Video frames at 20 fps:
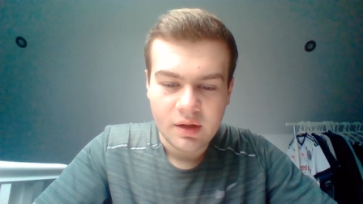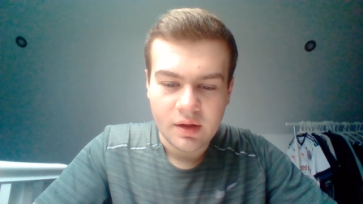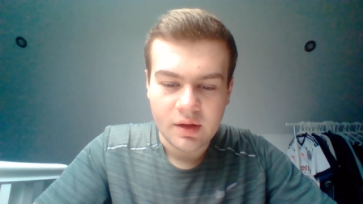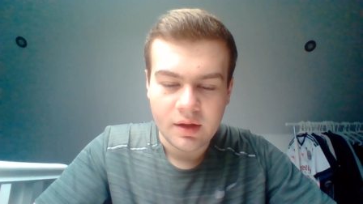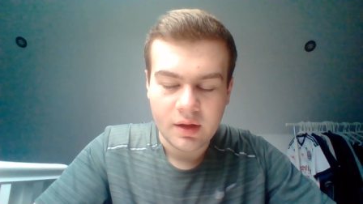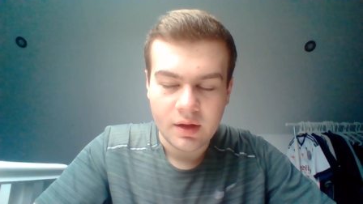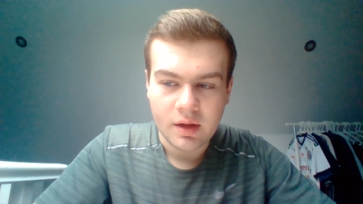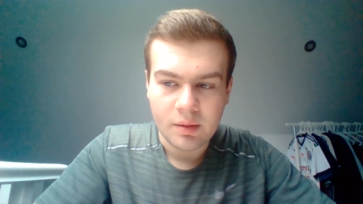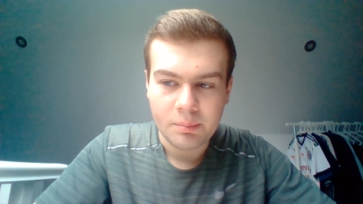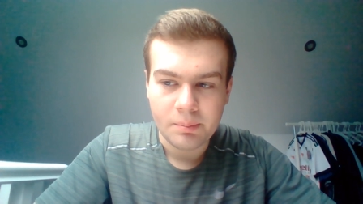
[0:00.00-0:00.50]

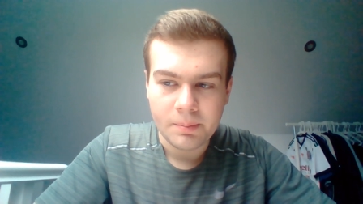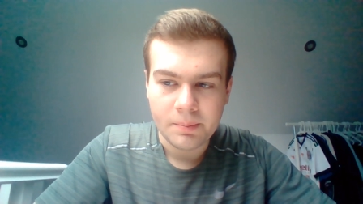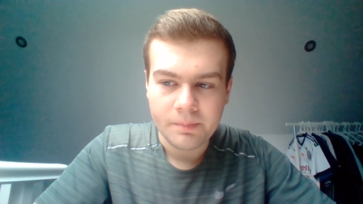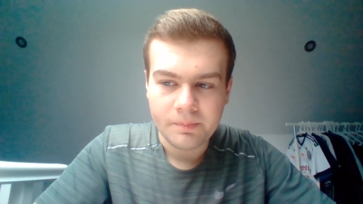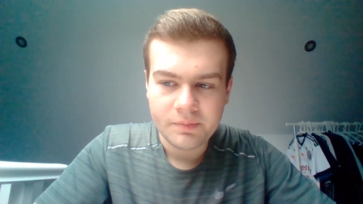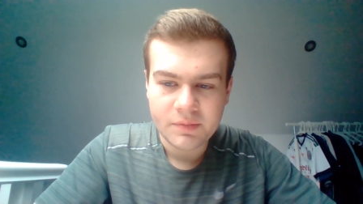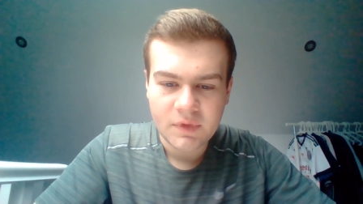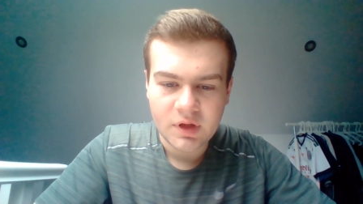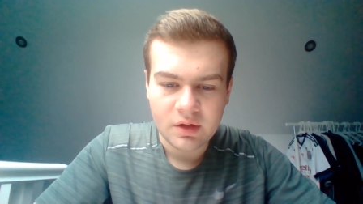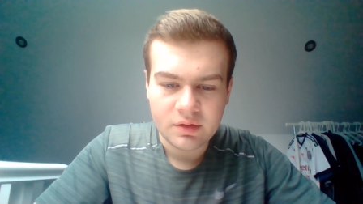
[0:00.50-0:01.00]

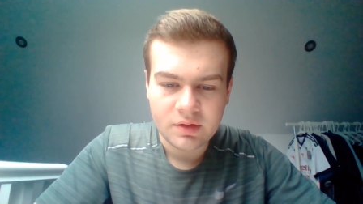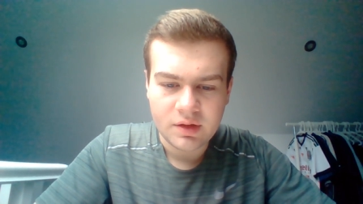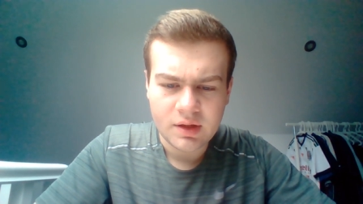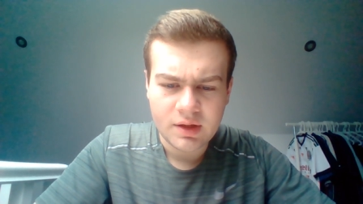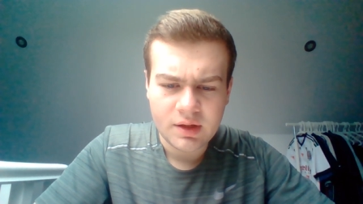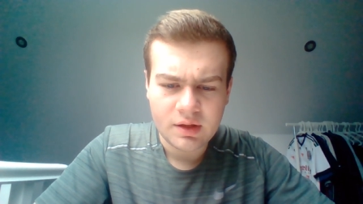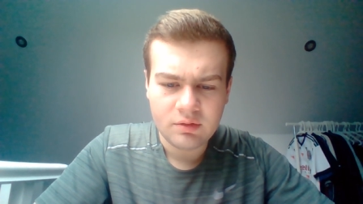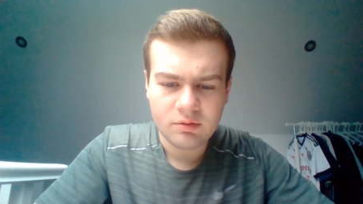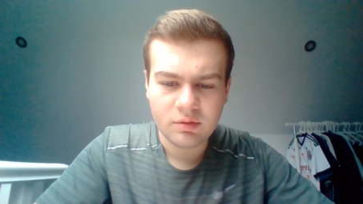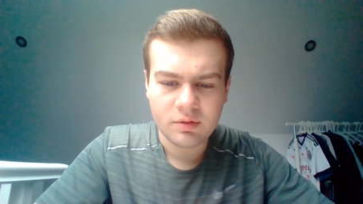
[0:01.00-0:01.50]
And
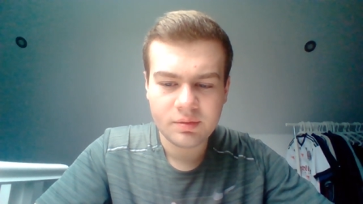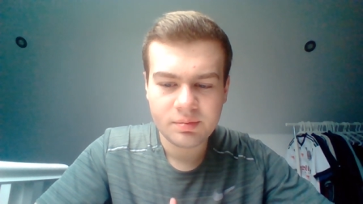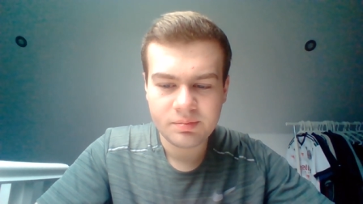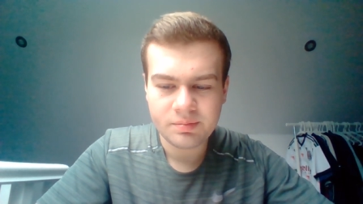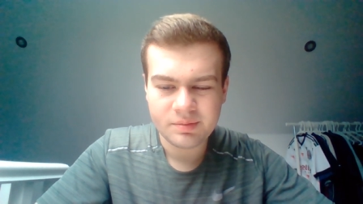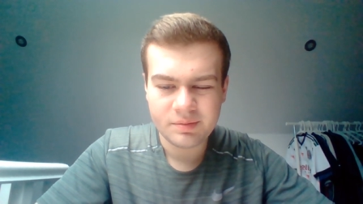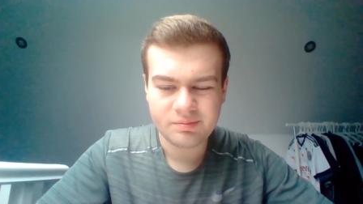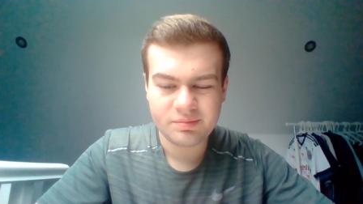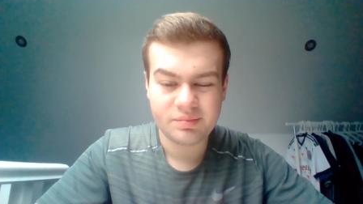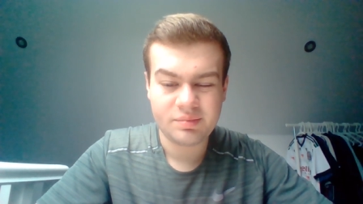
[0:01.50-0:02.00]
yeah, look,
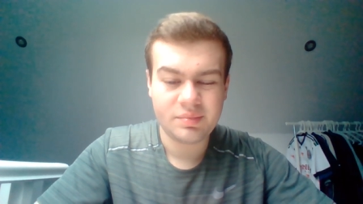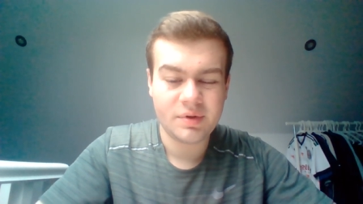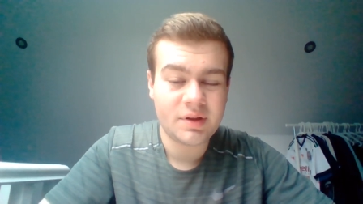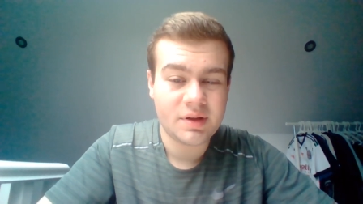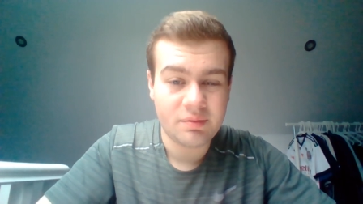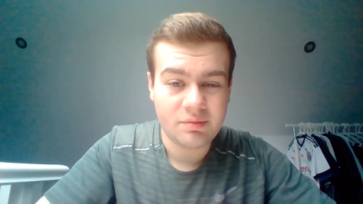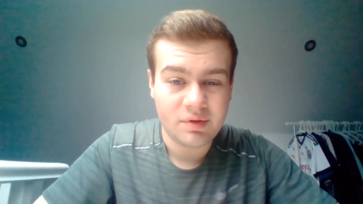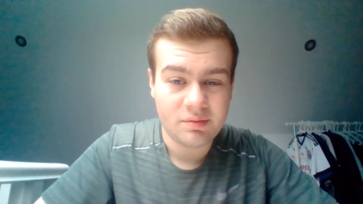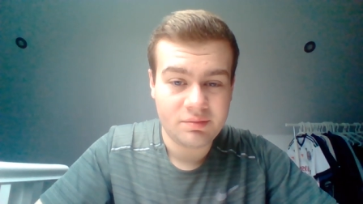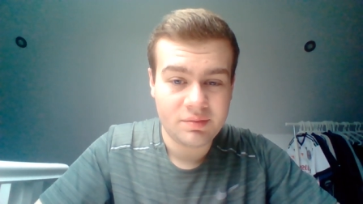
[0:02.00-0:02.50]
I
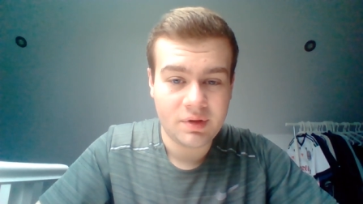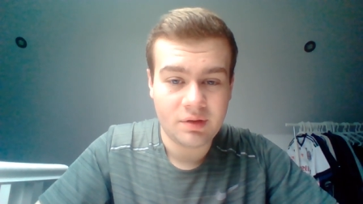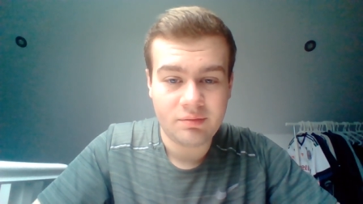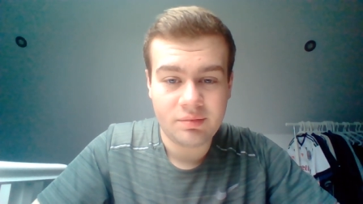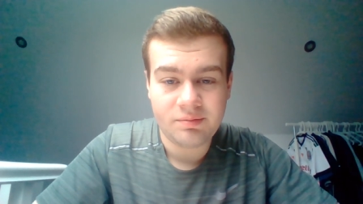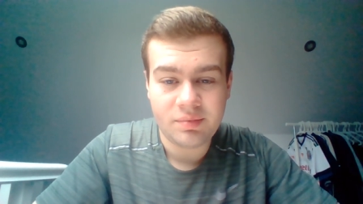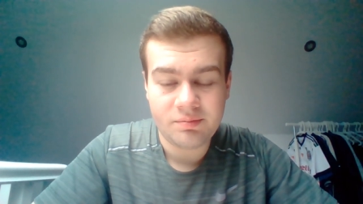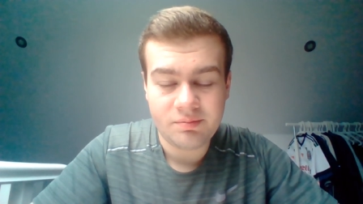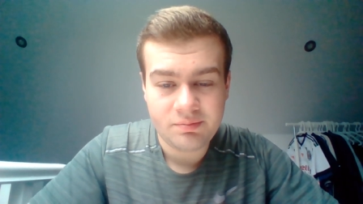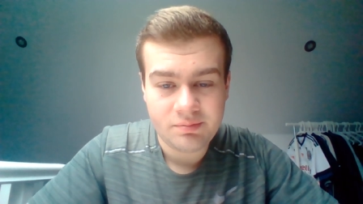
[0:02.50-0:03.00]
think
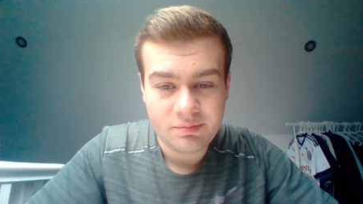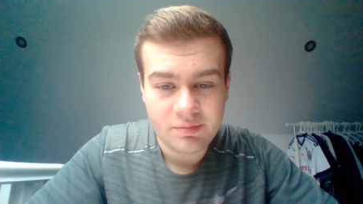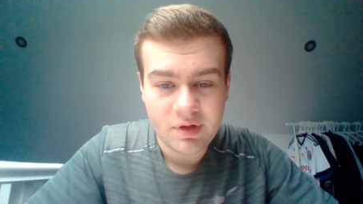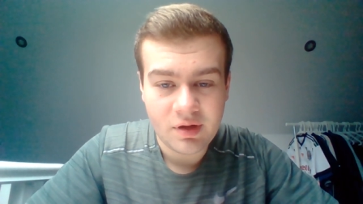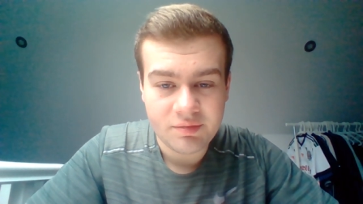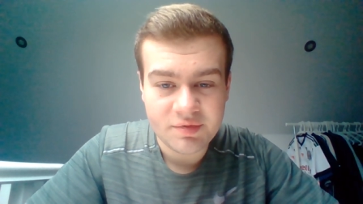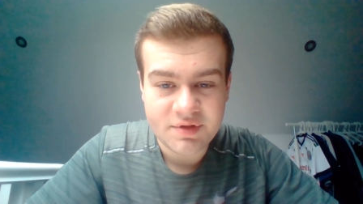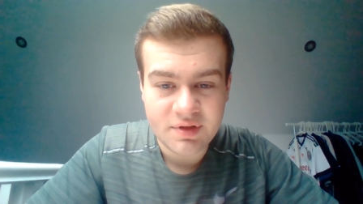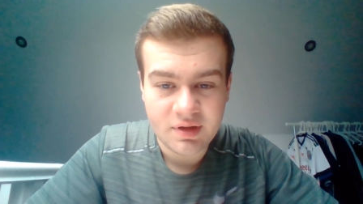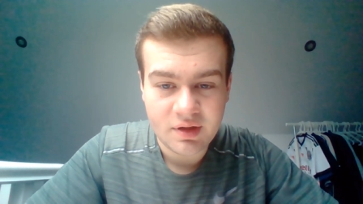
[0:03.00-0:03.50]

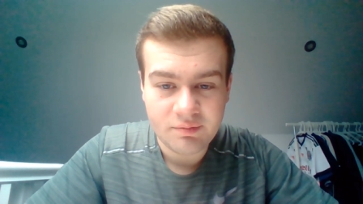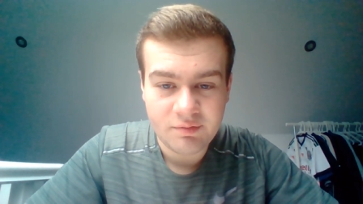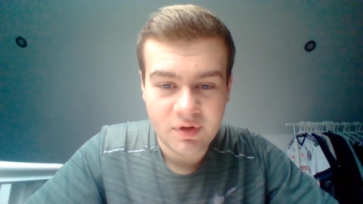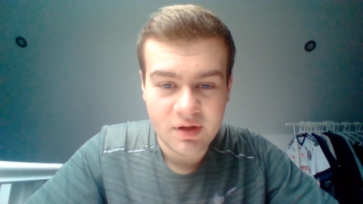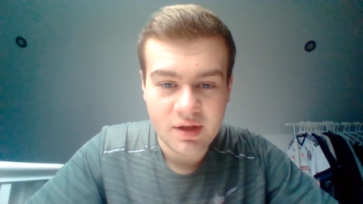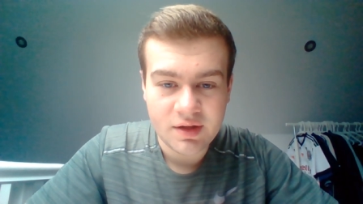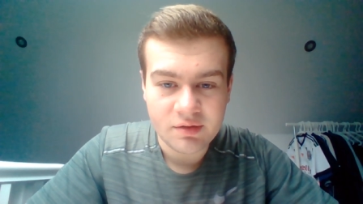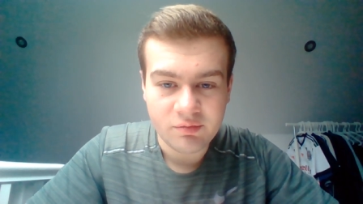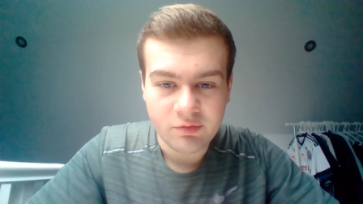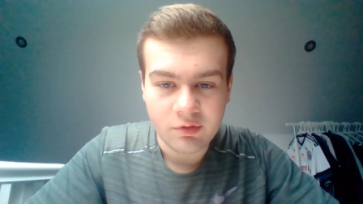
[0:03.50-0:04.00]
we
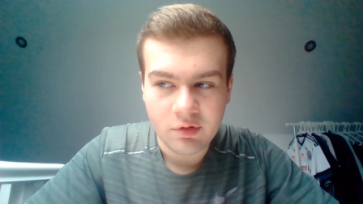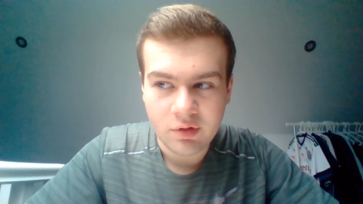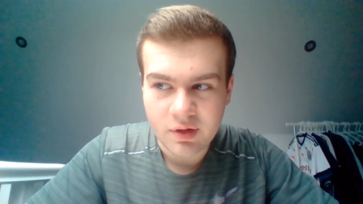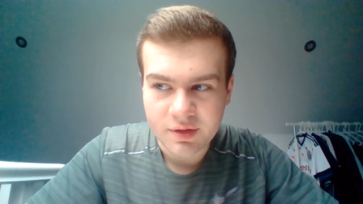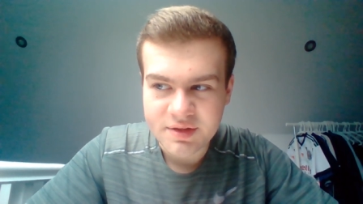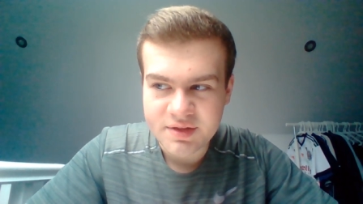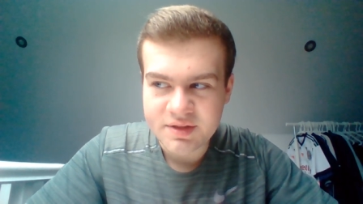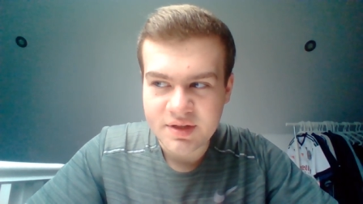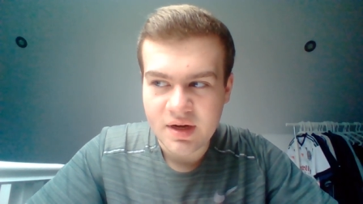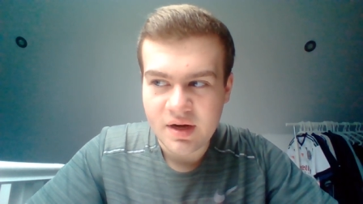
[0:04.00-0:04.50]
need to work
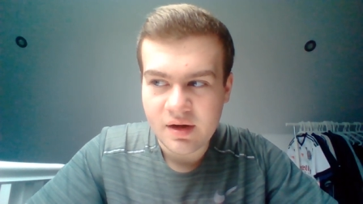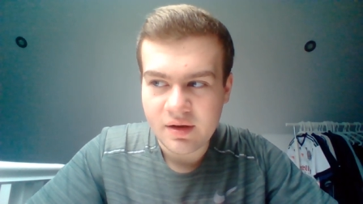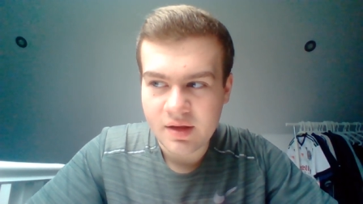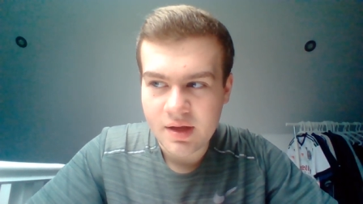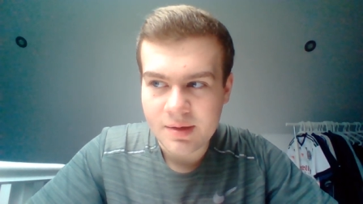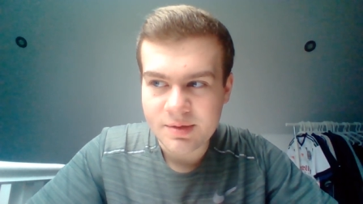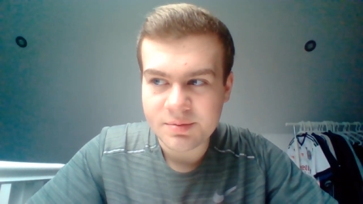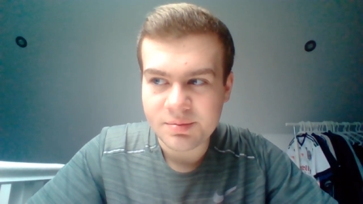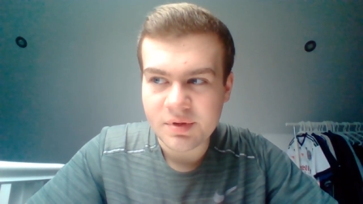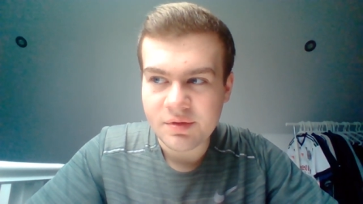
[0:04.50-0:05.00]
on starting
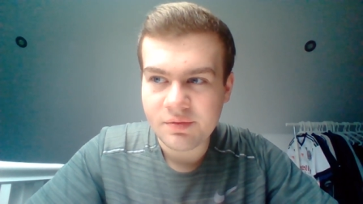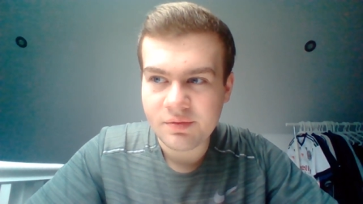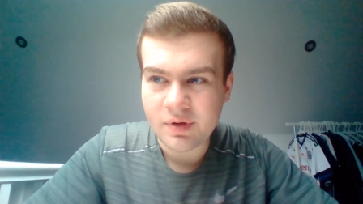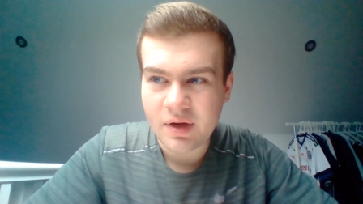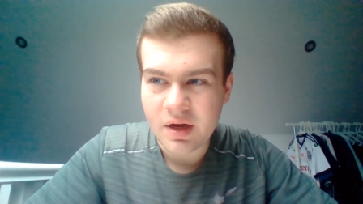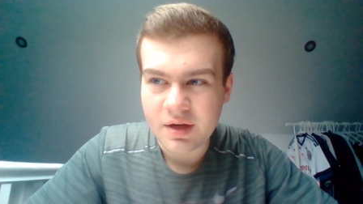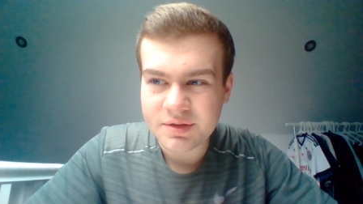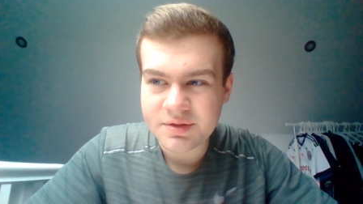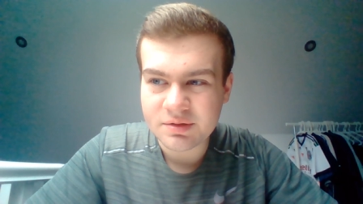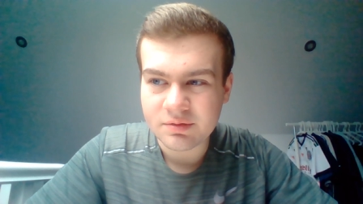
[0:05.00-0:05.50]
games a bit
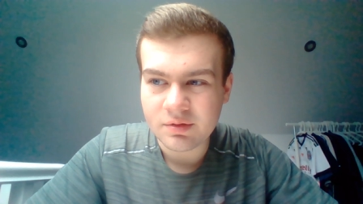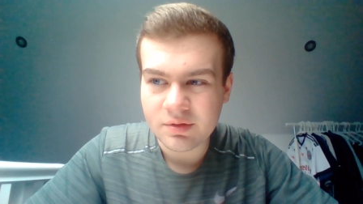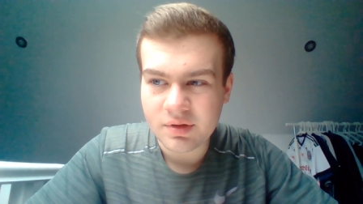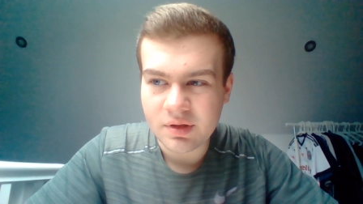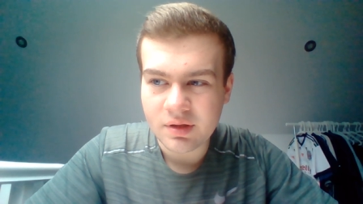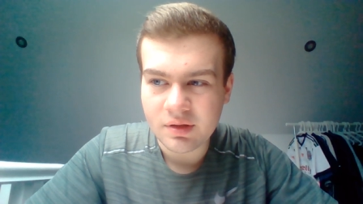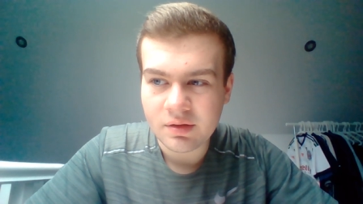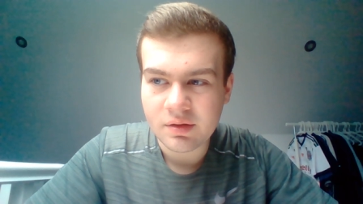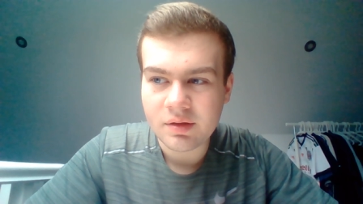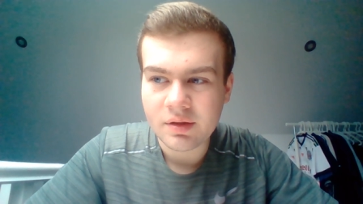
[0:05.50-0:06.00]
faster, I
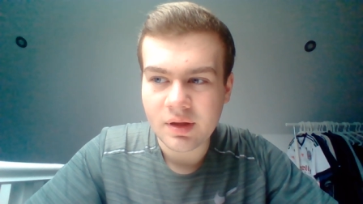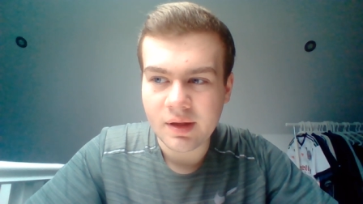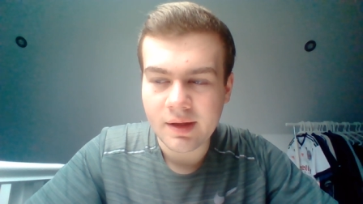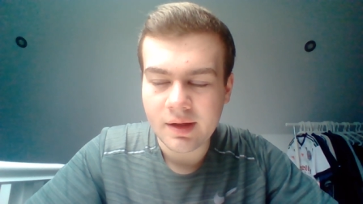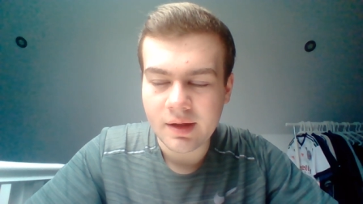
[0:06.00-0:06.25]
think.